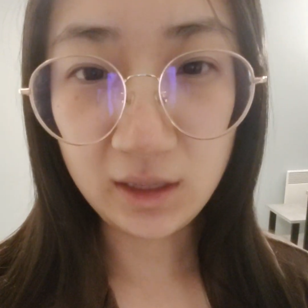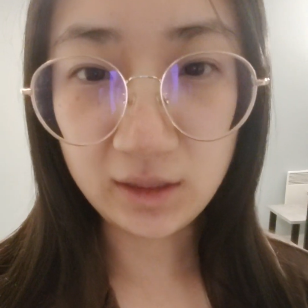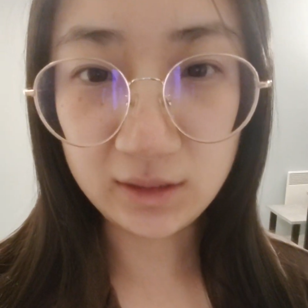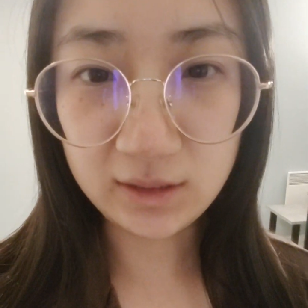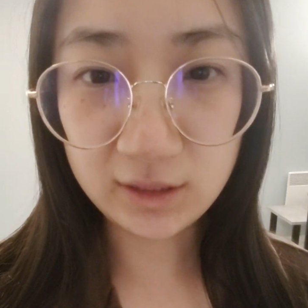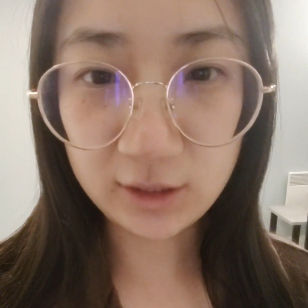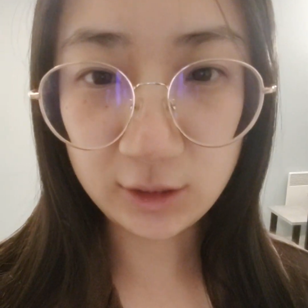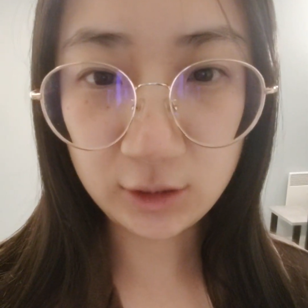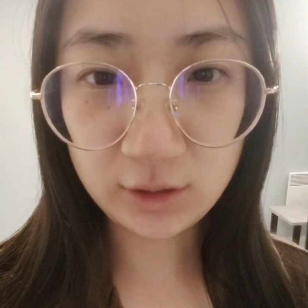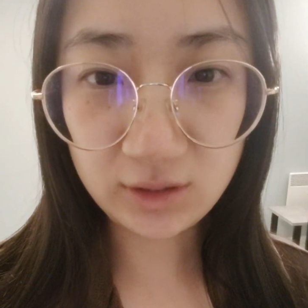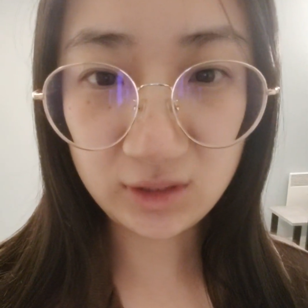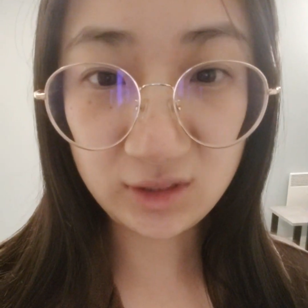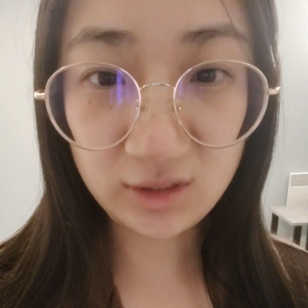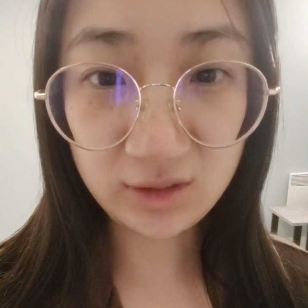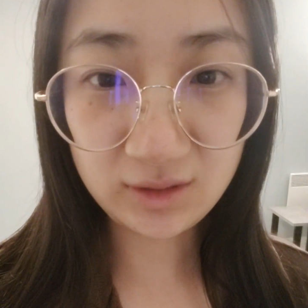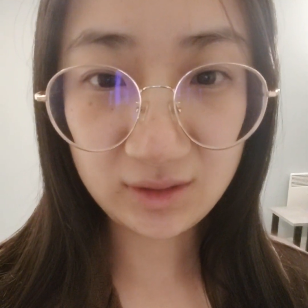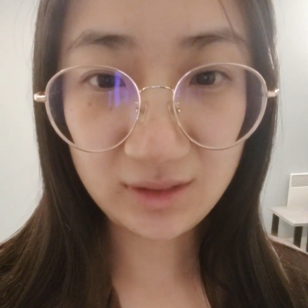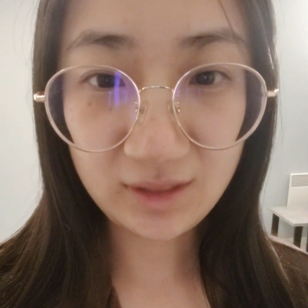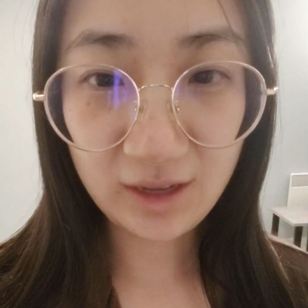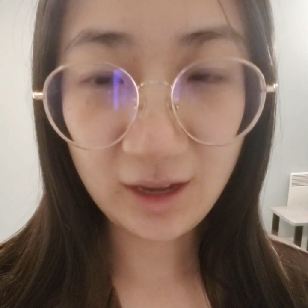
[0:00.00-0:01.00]
as
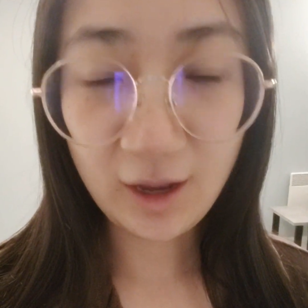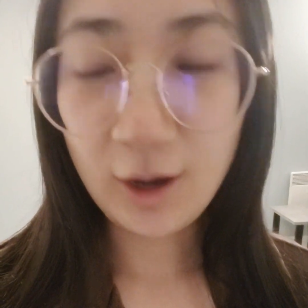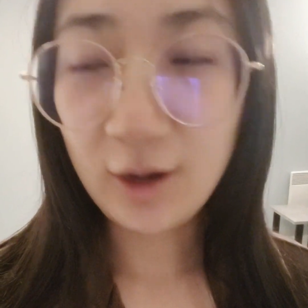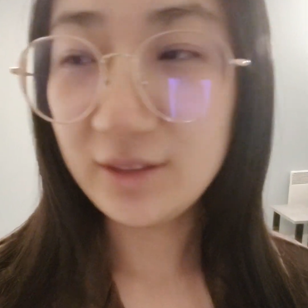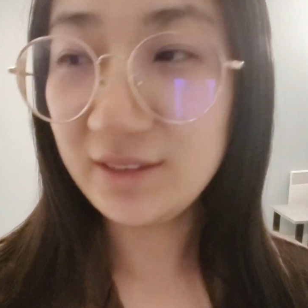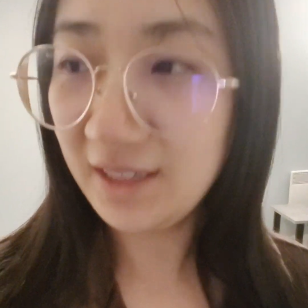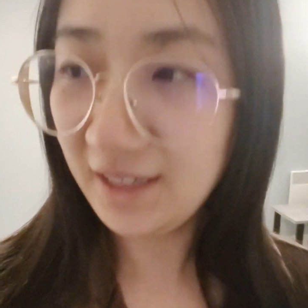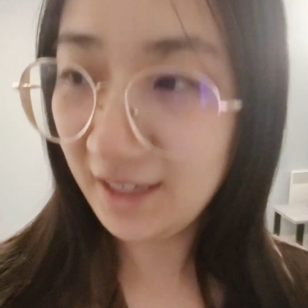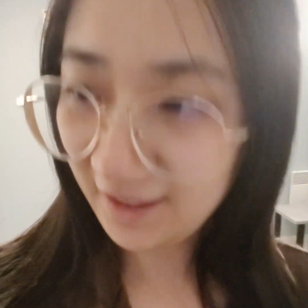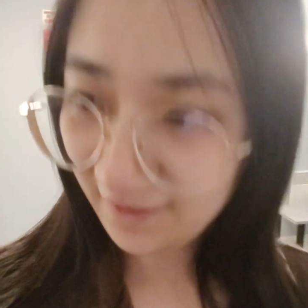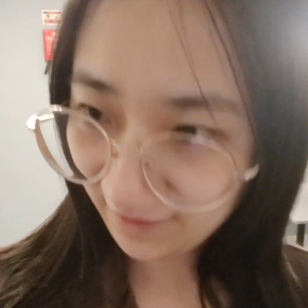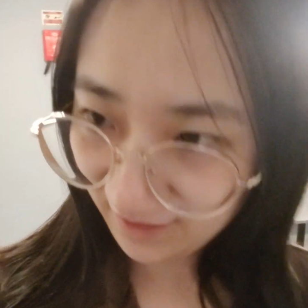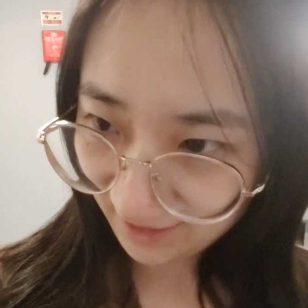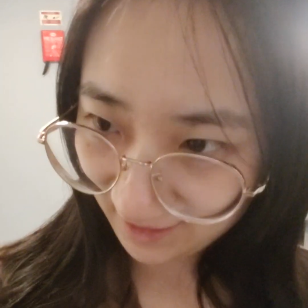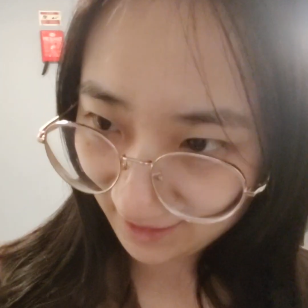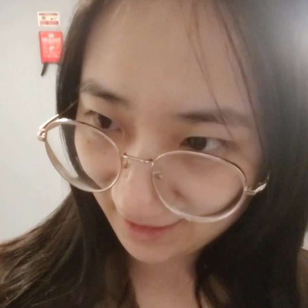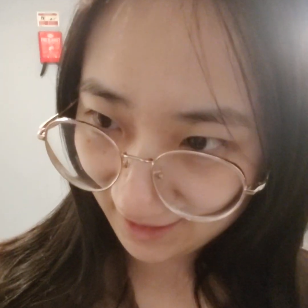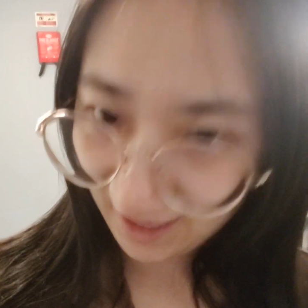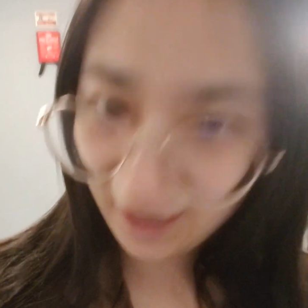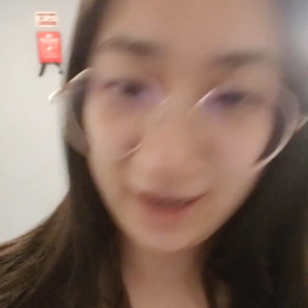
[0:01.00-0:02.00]
the
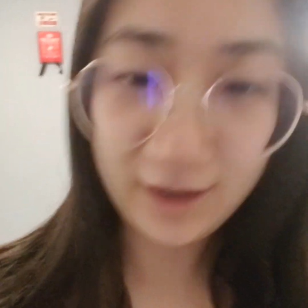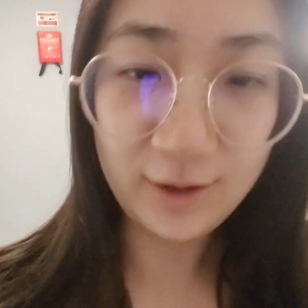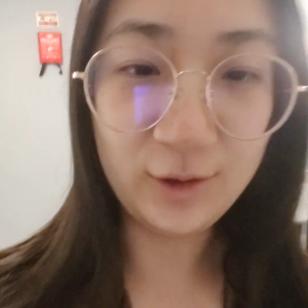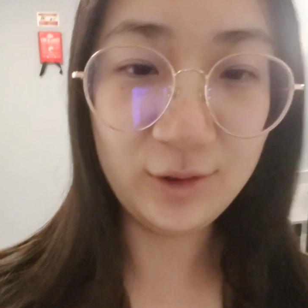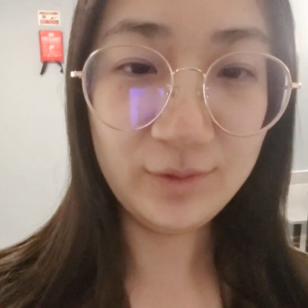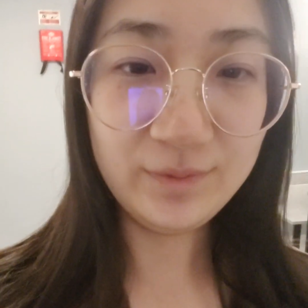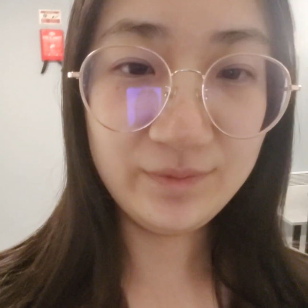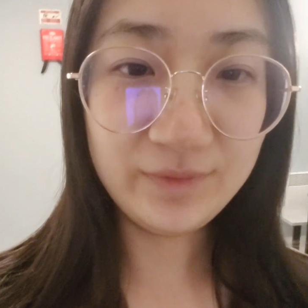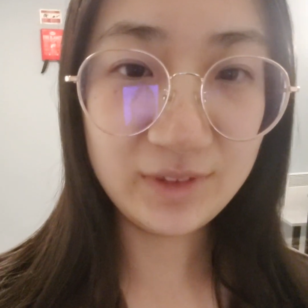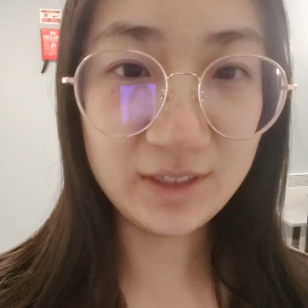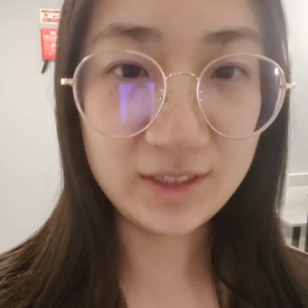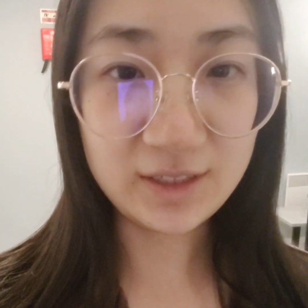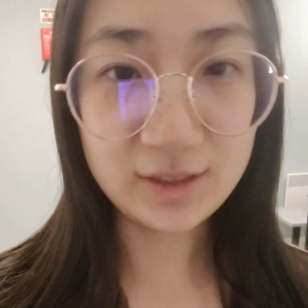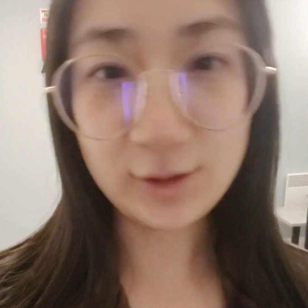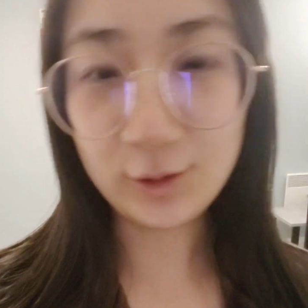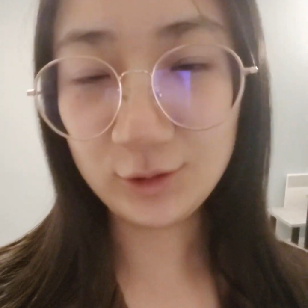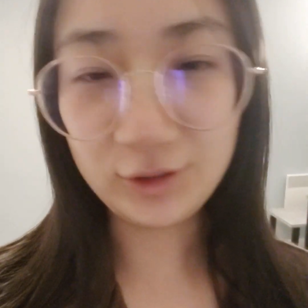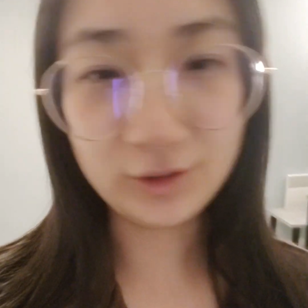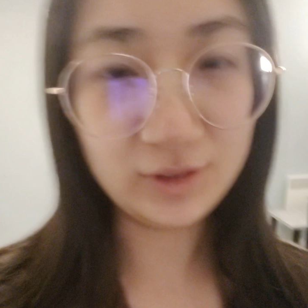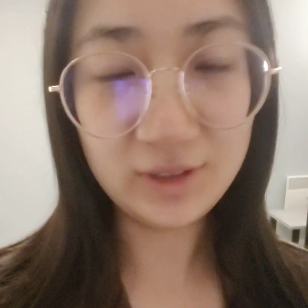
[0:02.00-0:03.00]
living style is
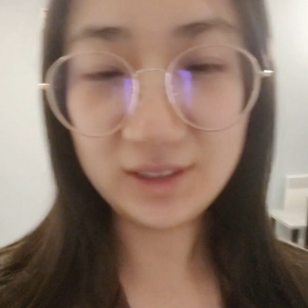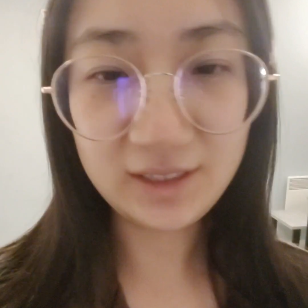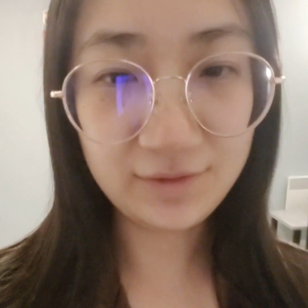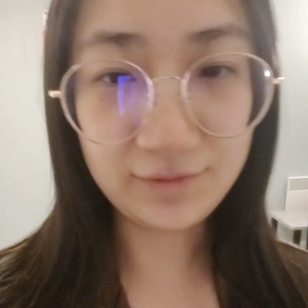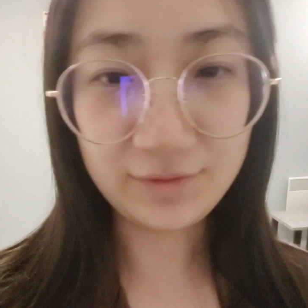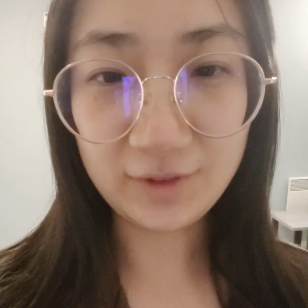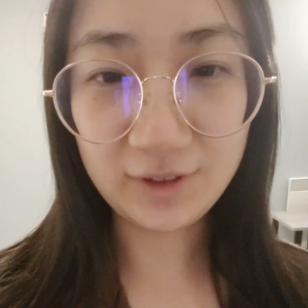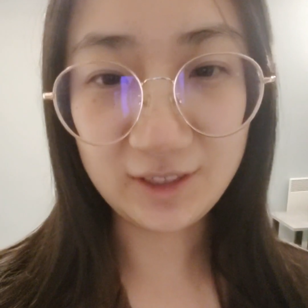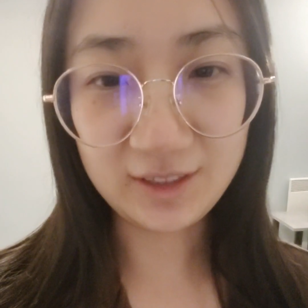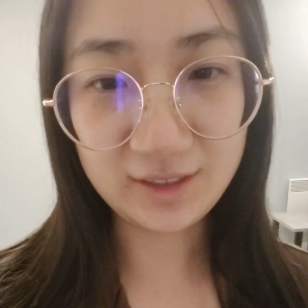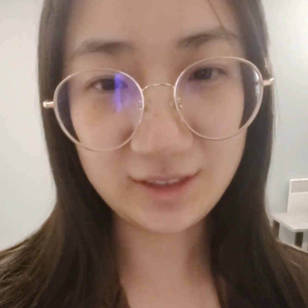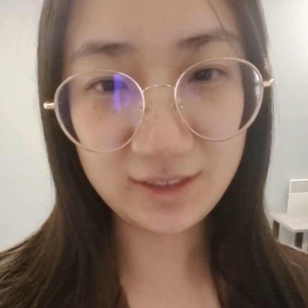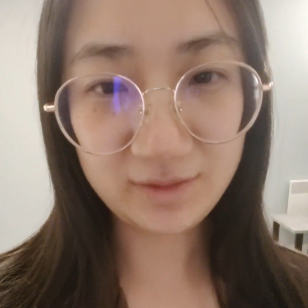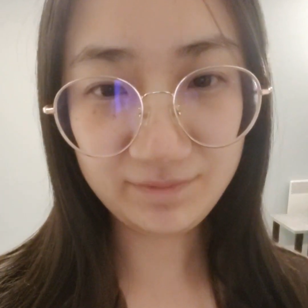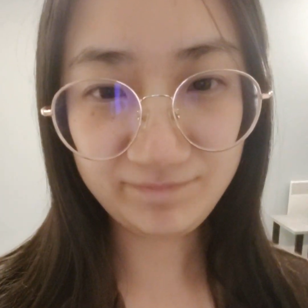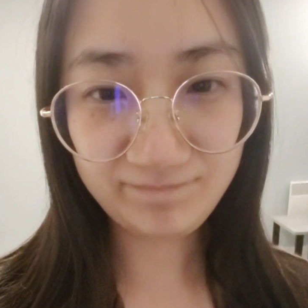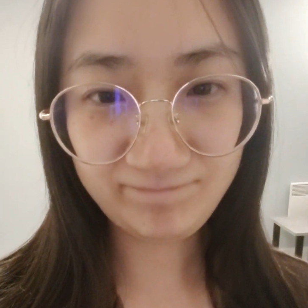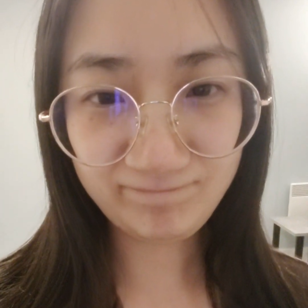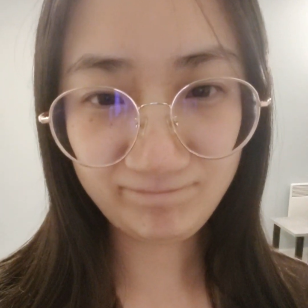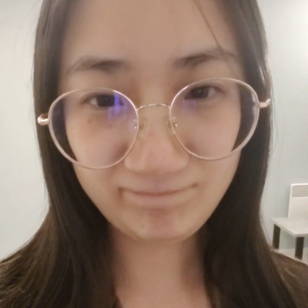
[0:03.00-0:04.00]
totally different.
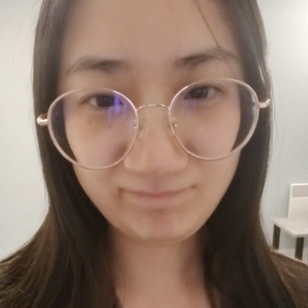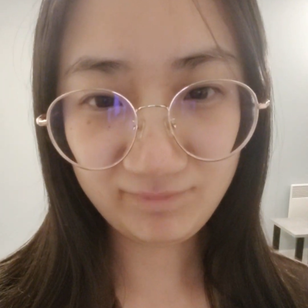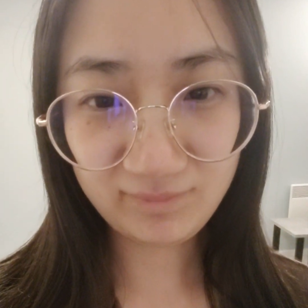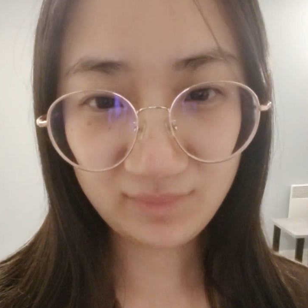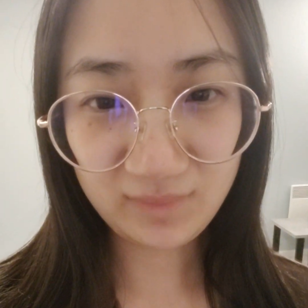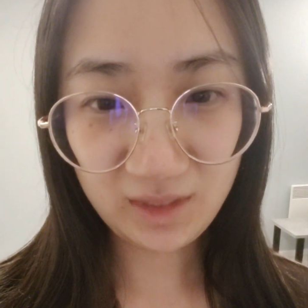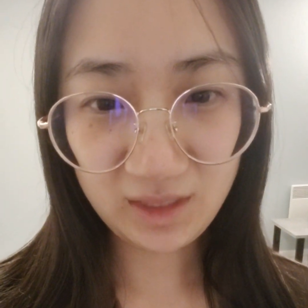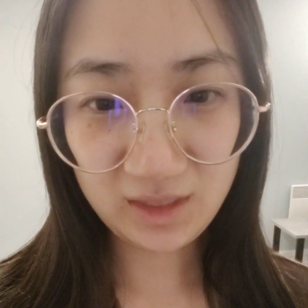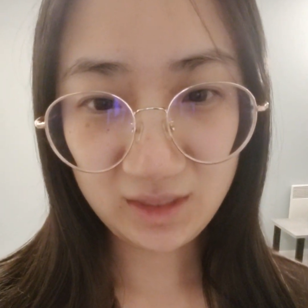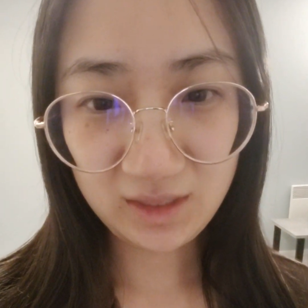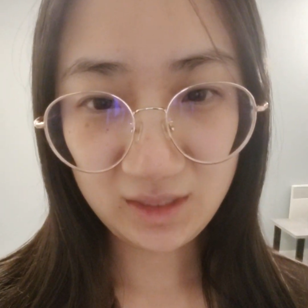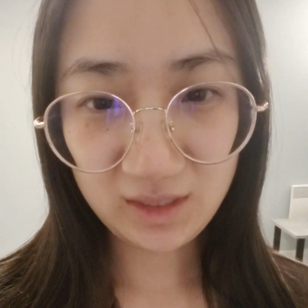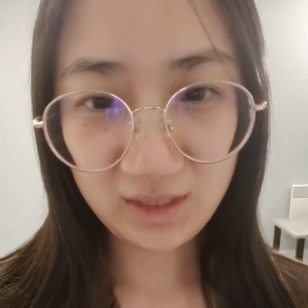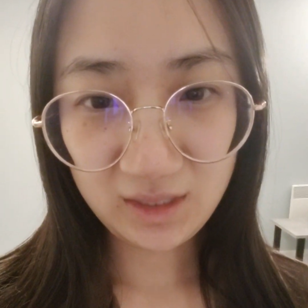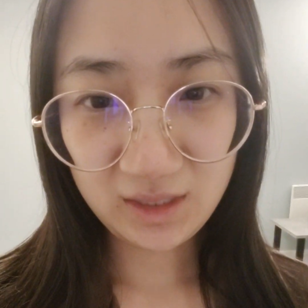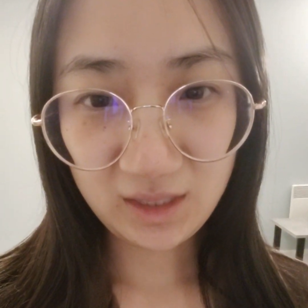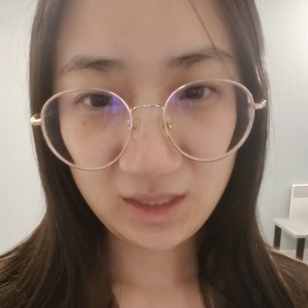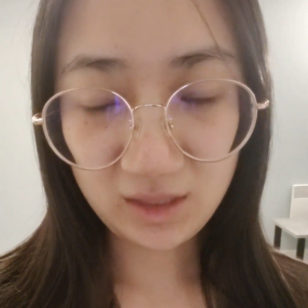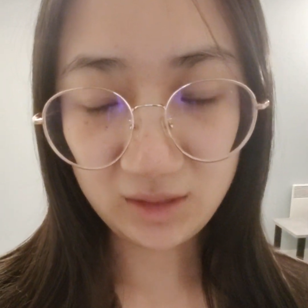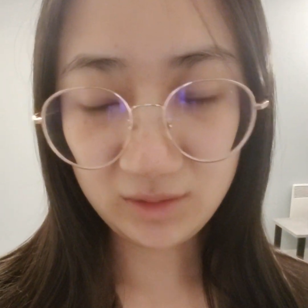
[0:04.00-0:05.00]

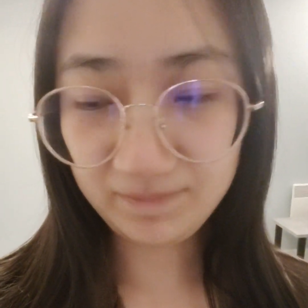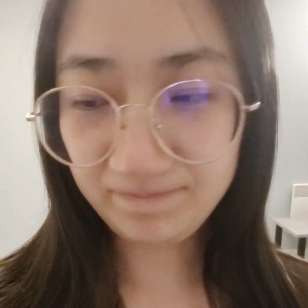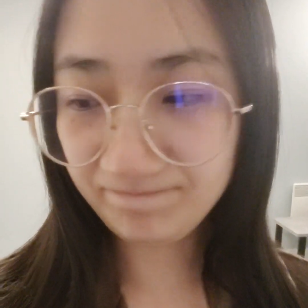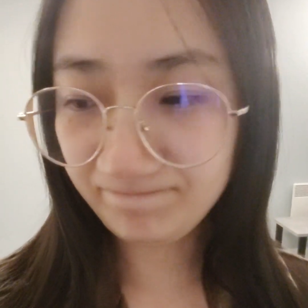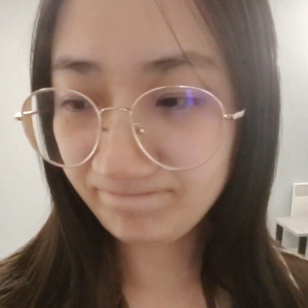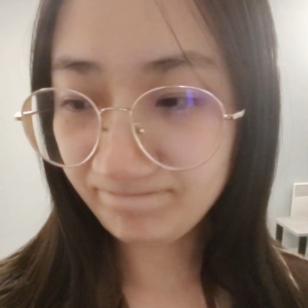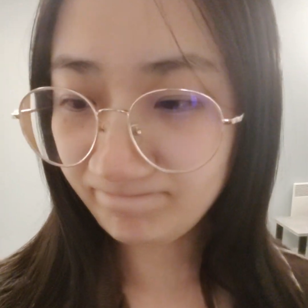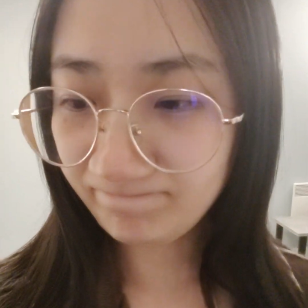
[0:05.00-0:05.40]
Um,